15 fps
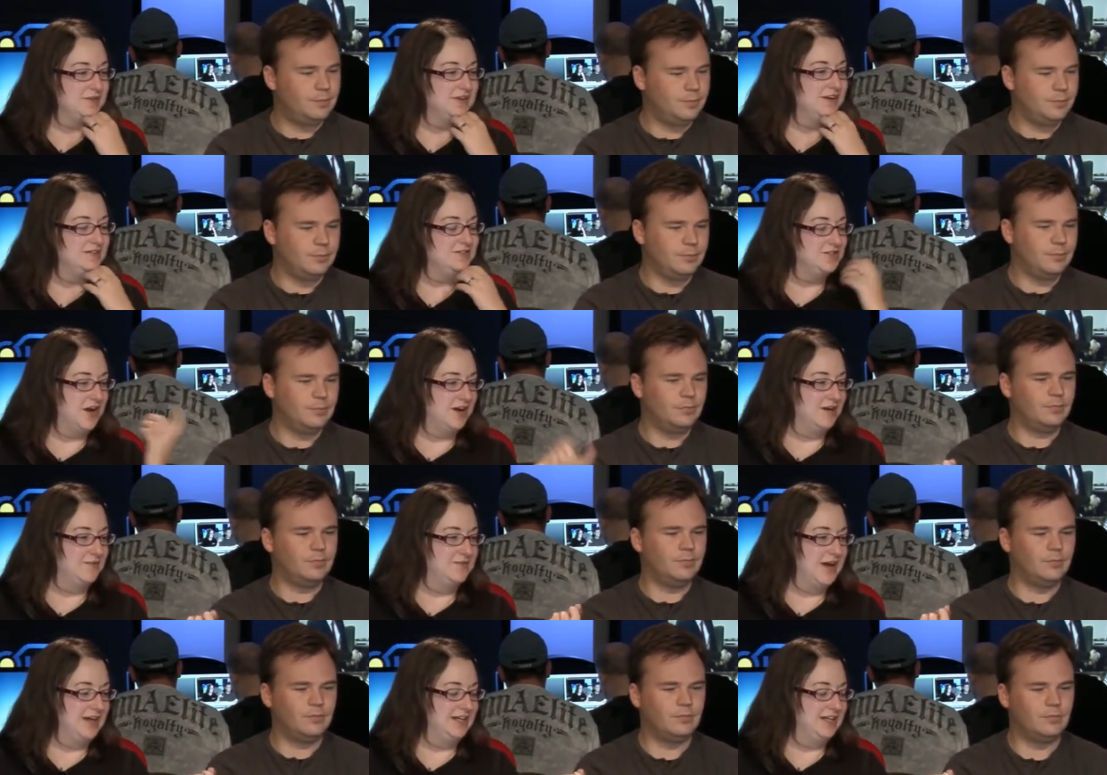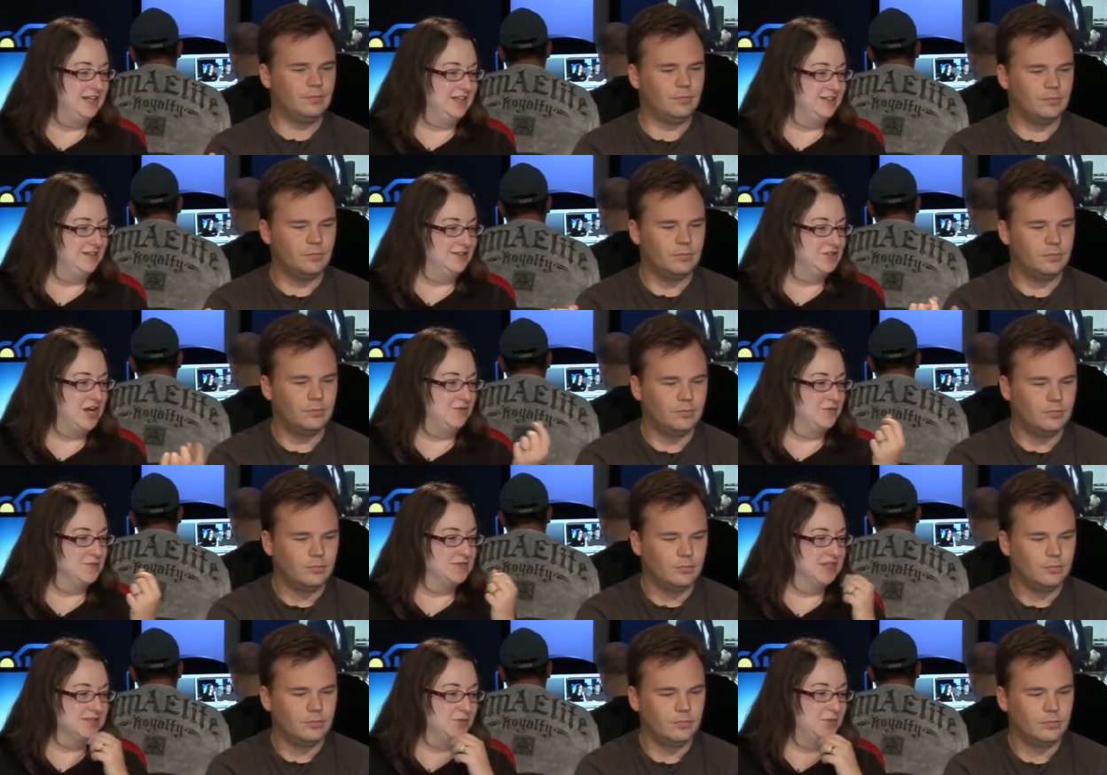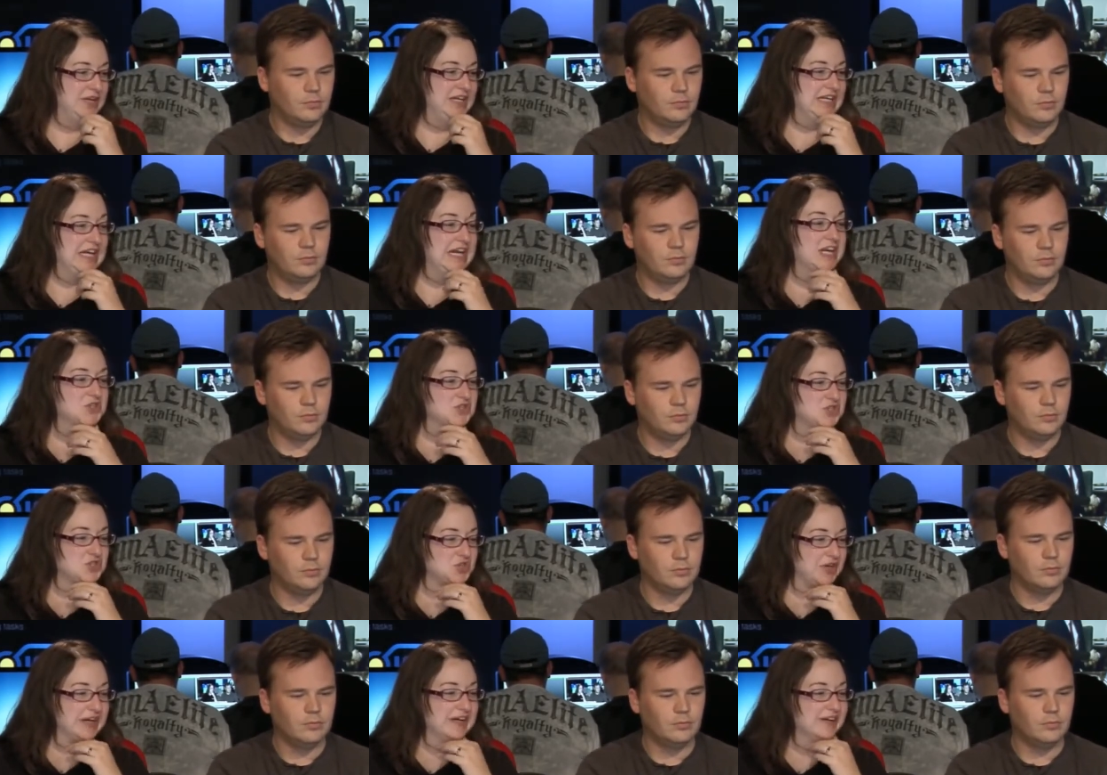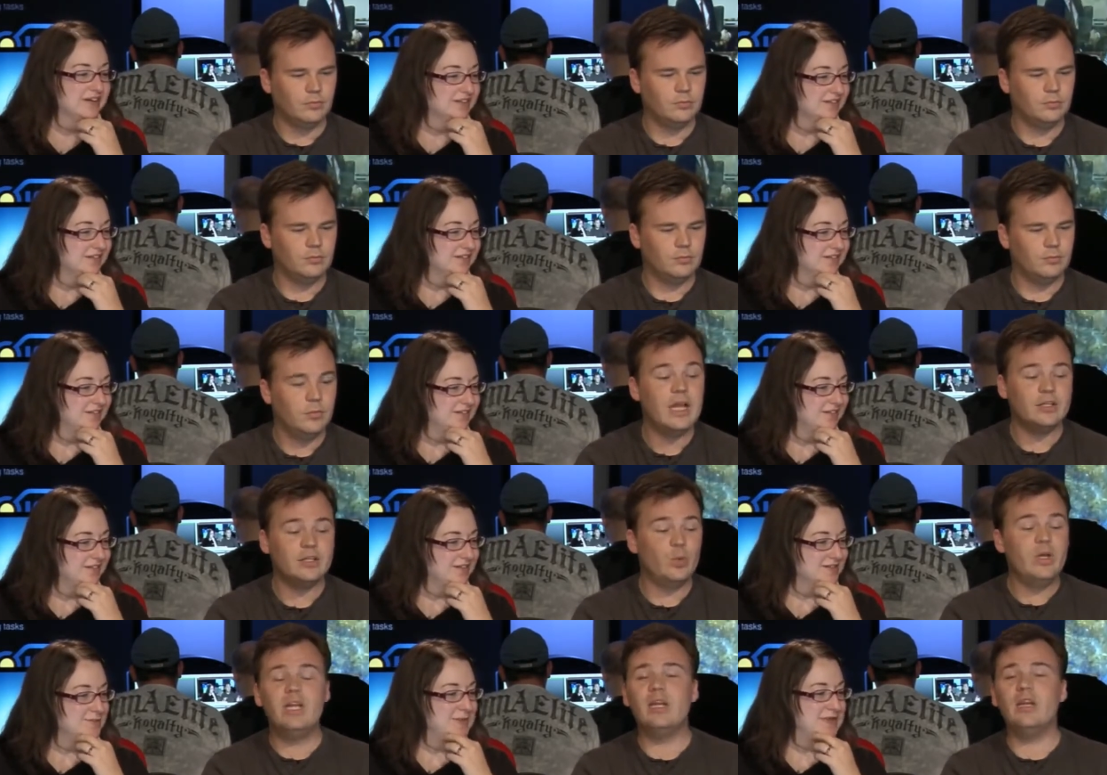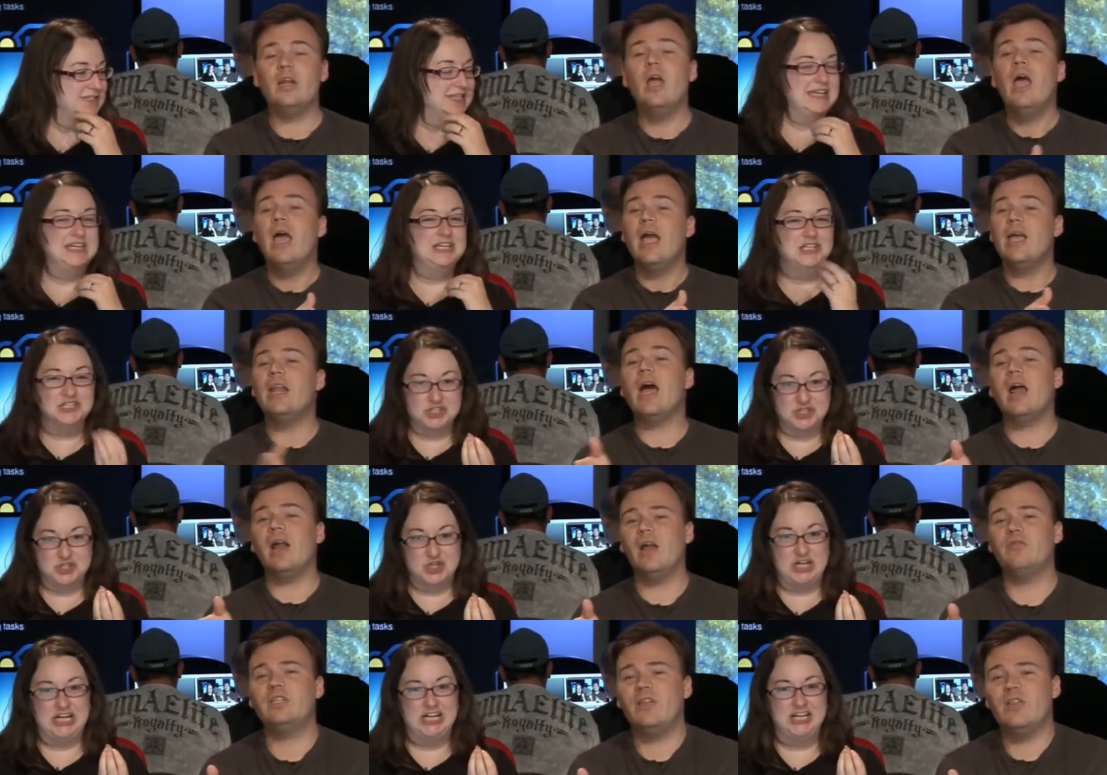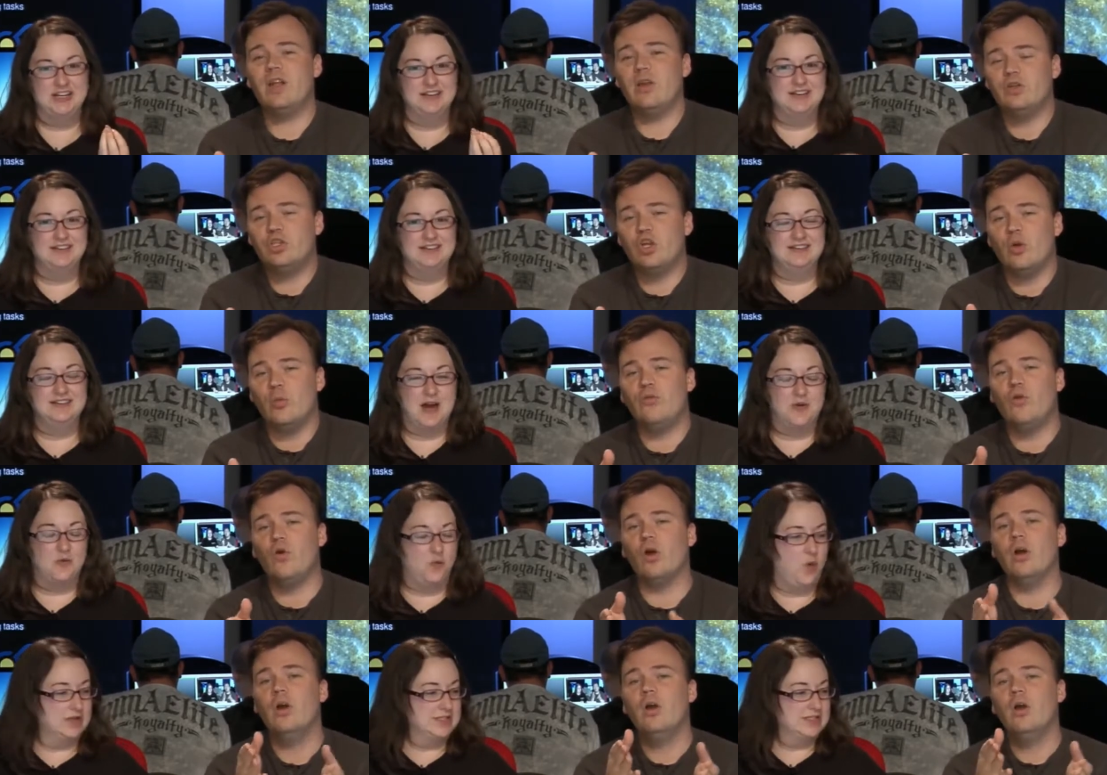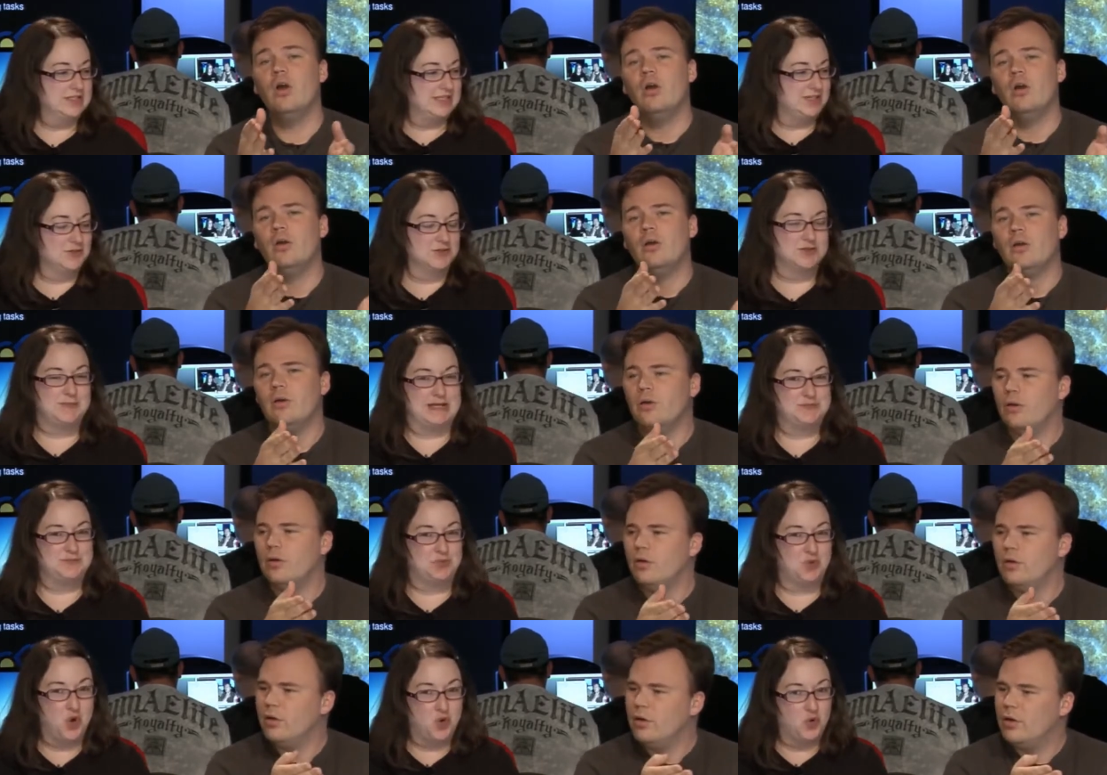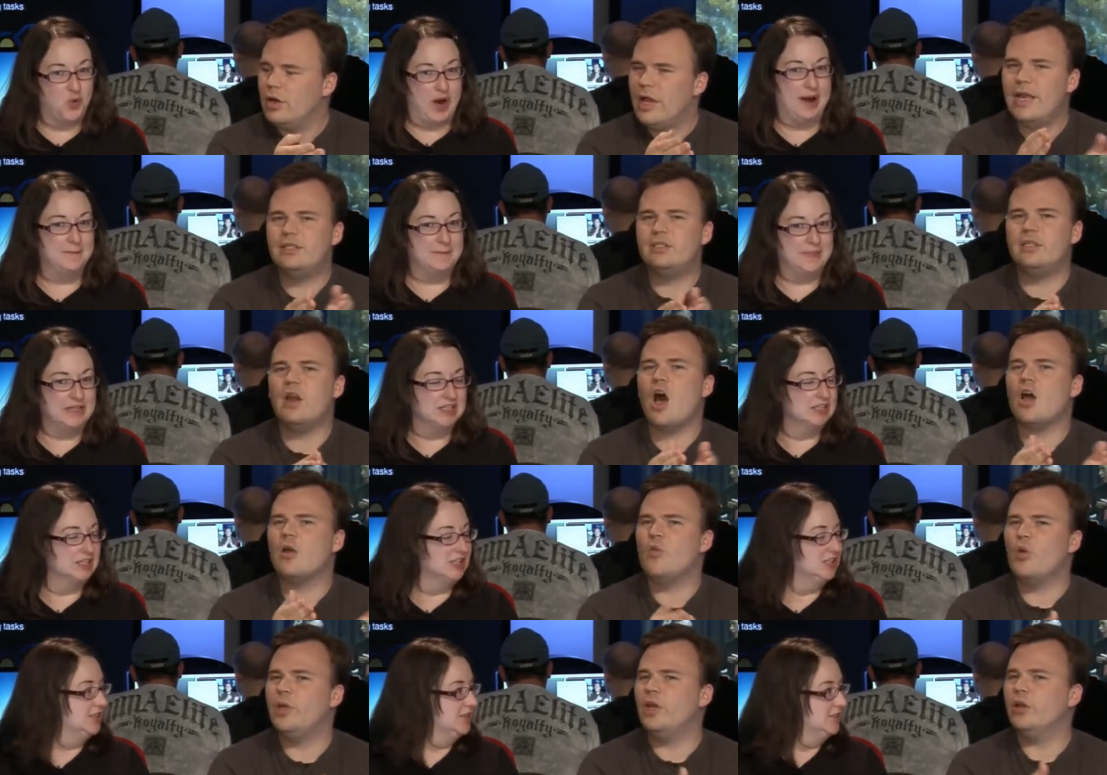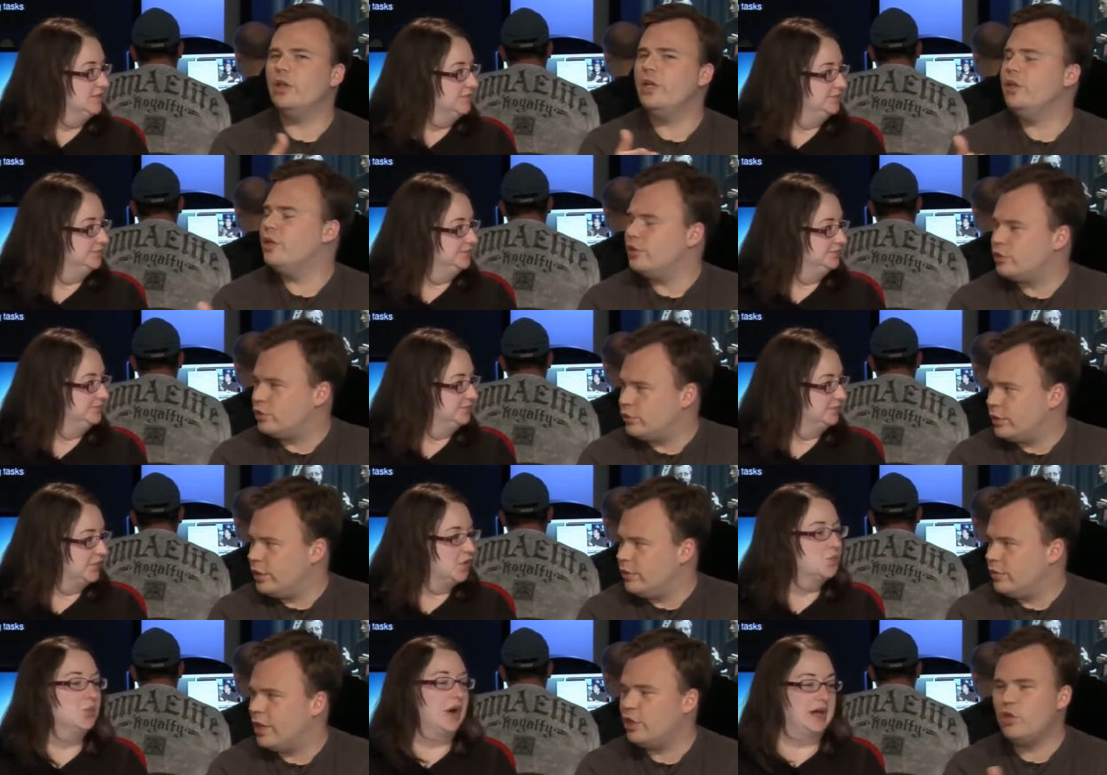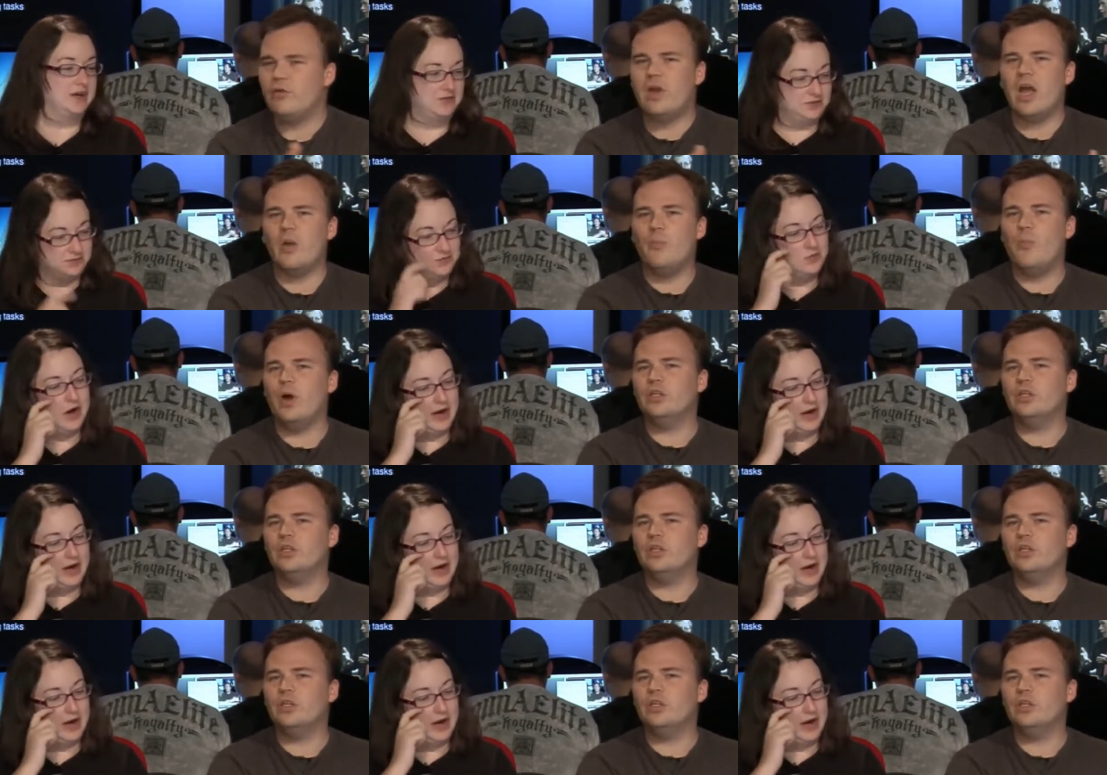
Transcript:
Speaker 1: M. John M. Knight in the chat room says that we need an industry
Speaker 2: Yes, we need it. Industry, and I've said that on the show before. Not one
Speaker 1: single space program. It's
Speaker 2: an automobile industry, right? right you've got a bunch